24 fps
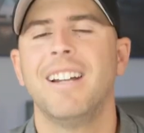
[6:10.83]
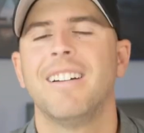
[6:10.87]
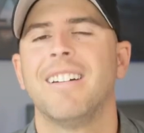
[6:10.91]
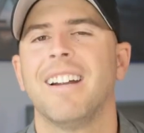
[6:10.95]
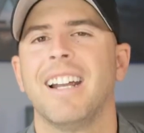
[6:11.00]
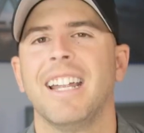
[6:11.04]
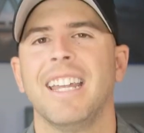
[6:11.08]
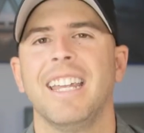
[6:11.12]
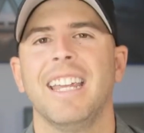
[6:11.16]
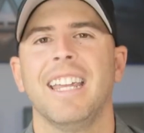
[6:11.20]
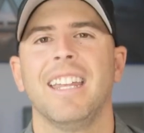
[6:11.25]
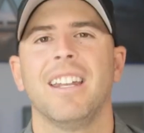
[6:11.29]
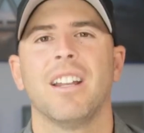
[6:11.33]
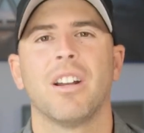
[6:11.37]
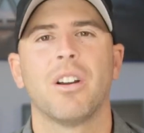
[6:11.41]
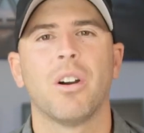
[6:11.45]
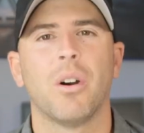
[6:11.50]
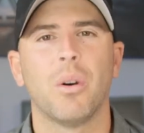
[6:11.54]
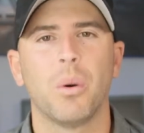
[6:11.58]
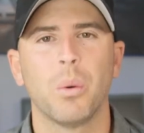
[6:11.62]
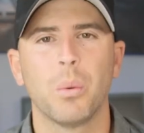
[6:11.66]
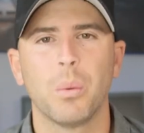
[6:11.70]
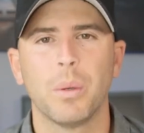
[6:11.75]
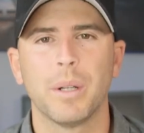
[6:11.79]
right, in a
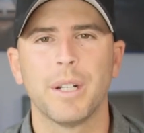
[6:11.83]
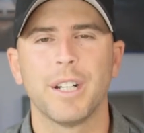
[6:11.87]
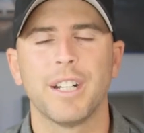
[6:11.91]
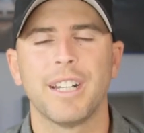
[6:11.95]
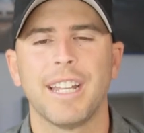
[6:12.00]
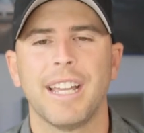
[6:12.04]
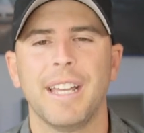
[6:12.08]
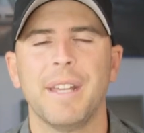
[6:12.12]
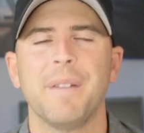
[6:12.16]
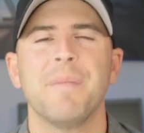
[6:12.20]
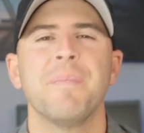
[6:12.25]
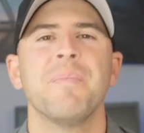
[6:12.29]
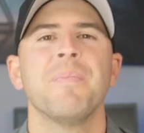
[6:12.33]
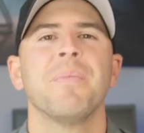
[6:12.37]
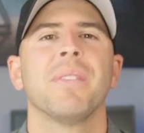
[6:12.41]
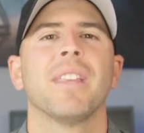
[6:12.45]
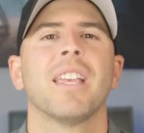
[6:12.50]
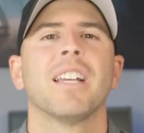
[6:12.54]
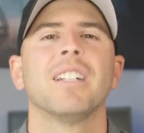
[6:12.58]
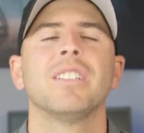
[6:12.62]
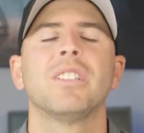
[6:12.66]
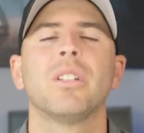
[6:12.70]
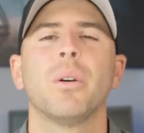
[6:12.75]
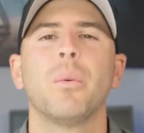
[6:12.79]
cold winter day.
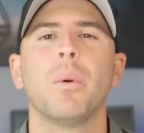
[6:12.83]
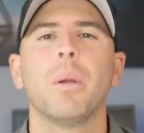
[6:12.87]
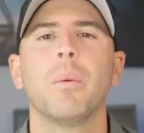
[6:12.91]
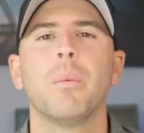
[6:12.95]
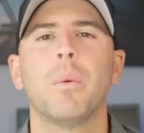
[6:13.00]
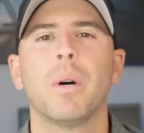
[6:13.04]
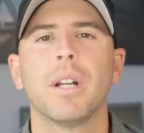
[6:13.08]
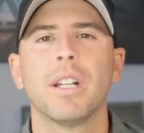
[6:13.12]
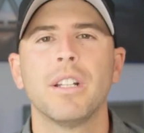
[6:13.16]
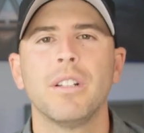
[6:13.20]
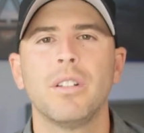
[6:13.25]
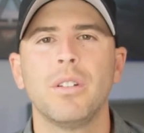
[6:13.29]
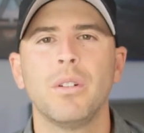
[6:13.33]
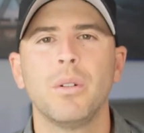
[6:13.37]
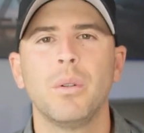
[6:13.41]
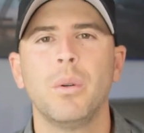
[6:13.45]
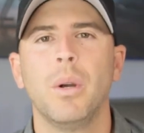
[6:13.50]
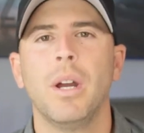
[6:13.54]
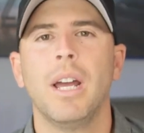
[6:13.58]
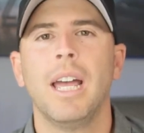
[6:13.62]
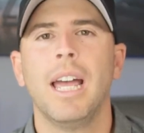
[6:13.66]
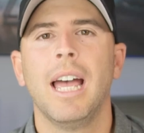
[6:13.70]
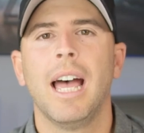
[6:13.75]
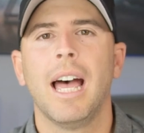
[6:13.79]
So we want to do
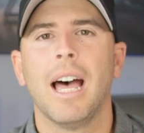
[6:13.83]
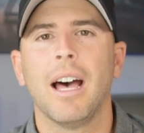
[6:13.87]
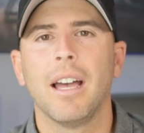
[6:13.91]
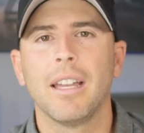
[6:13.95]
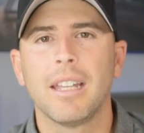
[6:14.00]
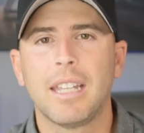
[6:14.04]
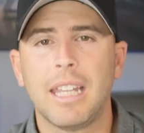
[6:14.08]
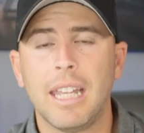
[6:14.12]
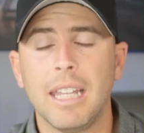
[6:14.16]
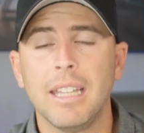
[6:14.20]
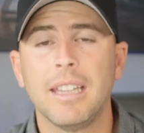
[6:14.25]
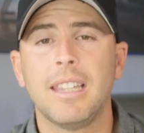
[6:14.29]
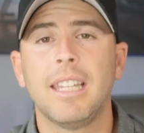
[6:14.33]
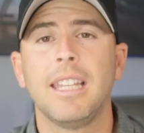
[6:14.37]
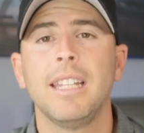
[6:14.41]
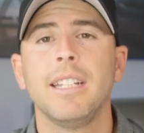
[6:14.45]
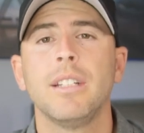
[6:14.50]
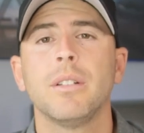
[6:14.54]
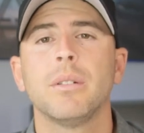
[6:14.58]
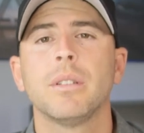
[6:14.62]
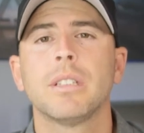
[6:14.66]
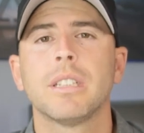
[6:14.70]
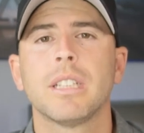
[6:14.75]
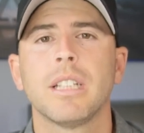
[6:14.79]

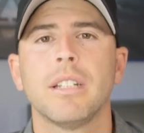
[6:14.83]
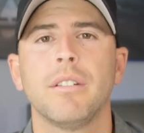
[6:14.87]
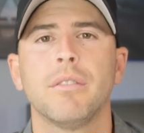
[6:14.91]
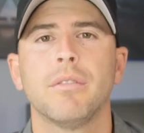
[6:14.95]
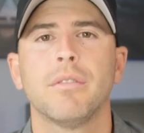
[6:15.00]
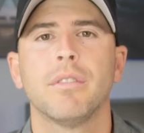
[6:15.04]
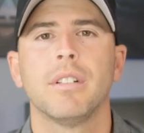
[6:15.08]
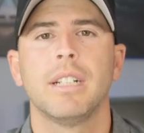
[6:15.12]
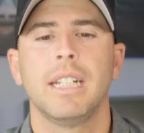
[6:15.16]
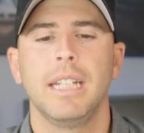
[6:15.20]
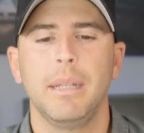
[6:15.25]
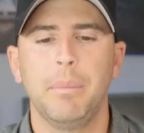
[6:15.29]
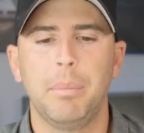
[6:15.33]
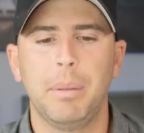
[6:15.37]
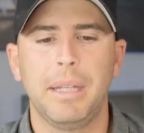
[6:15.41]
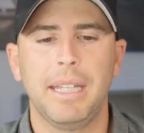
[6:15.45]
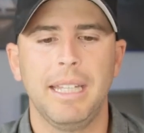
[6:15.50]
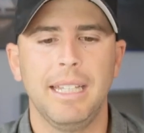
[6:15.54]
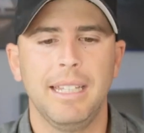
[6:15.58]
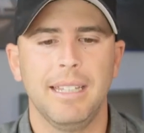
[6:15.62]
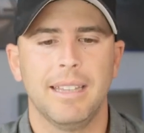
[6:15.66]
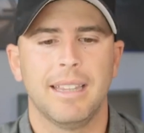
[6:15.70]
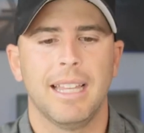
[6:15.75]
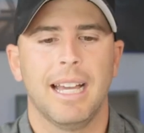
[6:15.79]
continuously
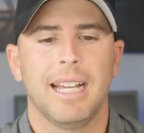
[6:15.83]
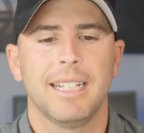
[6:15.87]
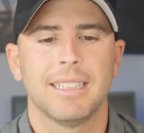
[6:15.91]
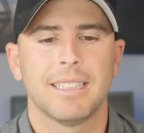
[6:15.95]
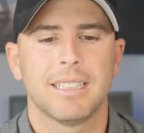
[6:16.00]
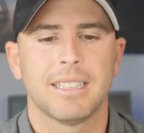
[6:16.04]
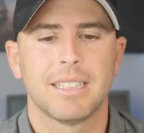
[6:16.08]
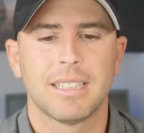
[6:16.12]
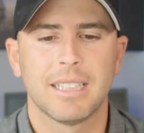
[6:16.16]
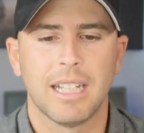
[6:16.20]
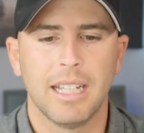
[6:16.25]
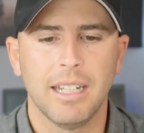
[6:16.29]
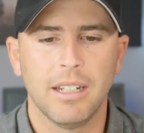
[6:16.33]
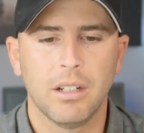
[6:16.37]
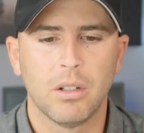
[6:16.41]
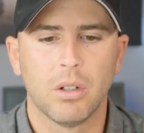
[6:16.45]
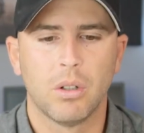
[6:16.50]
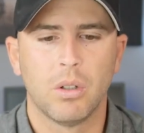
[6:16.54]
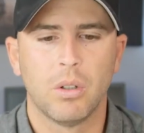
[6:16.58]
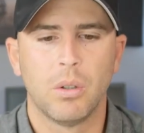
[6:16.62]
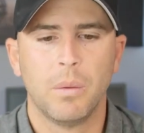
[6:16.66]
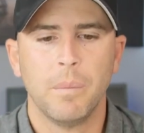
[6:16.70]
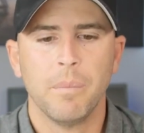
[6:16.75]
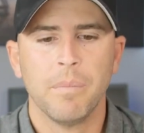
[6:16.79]
repeat that
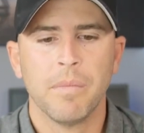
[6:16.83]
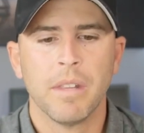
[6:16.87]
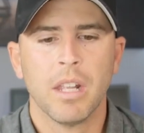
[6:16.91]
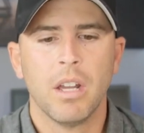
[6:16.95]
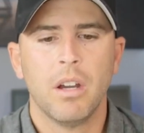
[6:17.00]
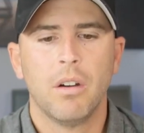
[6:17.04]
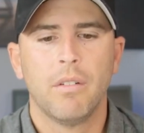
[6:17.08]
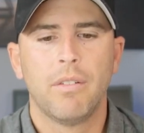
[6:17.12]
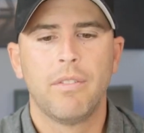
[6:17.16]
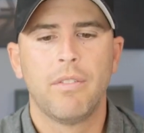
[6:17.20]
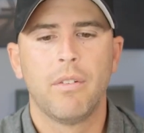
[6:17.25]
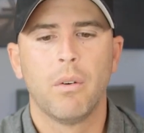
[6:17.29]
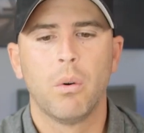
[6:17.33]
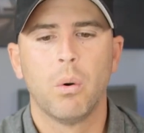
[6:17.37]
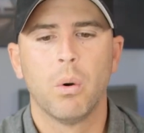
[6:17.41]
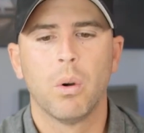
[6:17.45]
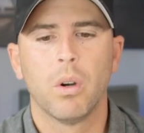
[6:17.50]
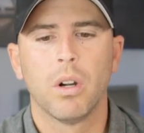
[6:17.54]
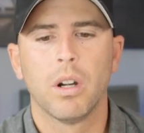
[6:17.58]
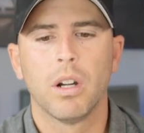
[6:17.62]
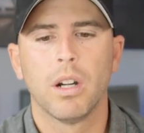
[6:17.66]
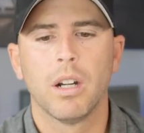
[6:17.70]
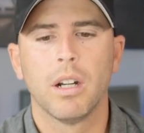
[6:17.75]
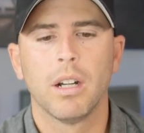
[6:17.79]
cycle
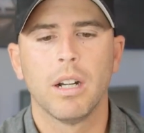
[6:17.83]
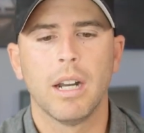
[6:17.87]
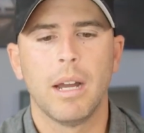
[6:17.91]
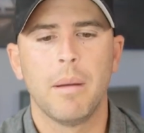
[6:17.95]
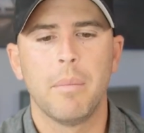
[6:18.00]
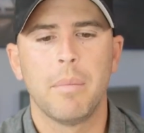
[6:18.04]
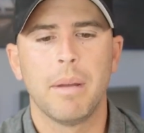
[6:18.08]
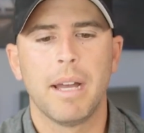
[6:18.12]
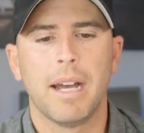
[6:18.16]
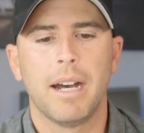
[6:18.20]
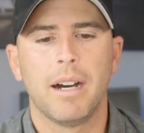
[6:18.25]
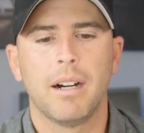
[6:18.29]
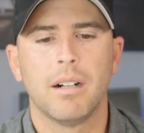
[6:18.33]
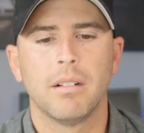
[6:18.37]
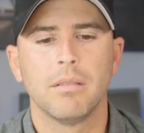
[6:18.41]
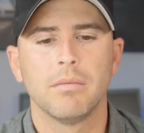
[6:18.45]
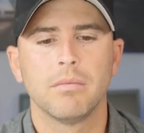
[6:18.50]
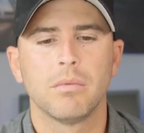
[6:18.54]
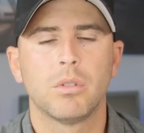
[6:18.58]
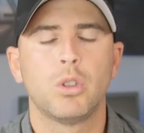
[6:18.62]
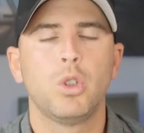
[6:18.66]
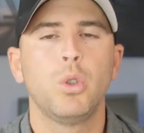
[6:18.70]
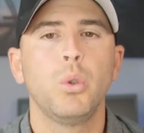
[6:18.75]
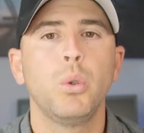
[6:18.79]
for
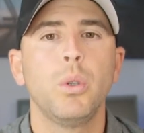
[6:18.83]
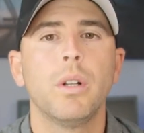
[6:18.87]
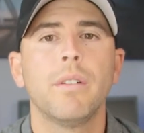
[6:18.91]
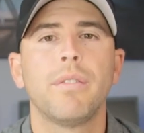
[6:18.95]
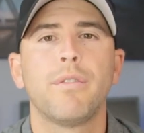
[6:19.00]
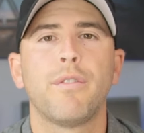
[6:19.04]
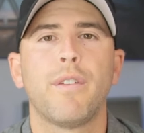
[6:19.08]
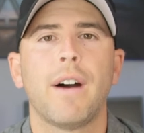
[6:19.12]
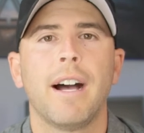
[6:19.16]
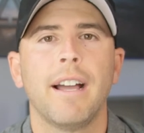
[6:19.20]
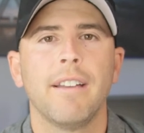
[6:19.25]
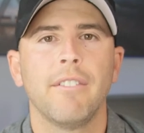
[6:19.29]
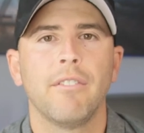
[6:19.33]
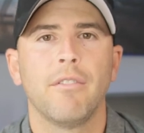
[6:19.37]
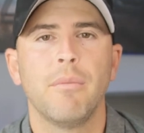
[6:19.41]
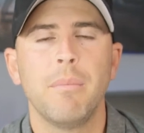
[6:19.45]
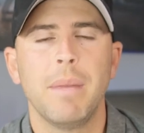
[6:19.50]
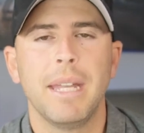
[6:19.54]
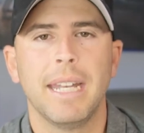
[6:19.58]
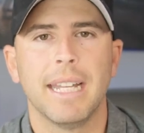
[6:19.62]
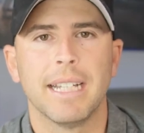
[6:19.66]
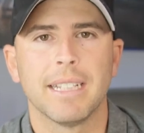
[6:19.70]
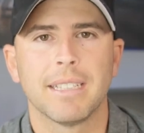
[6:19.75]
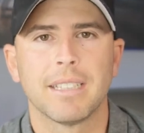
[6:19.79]
about two to five
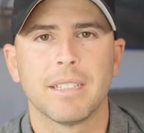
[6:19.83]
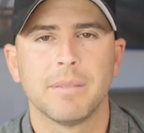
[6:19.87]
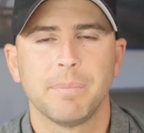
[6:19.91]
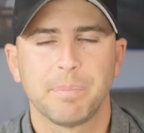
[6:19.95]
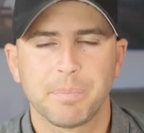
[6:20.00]
minutes.